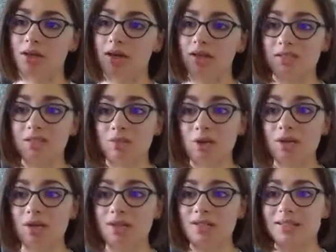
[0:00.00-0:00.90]

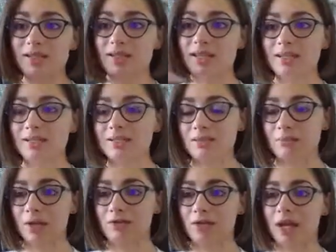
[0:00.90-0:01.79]
experience into
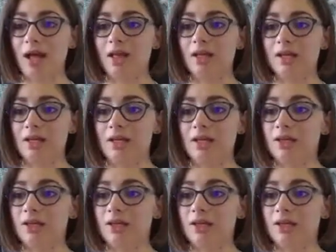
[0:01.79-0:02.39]
my reality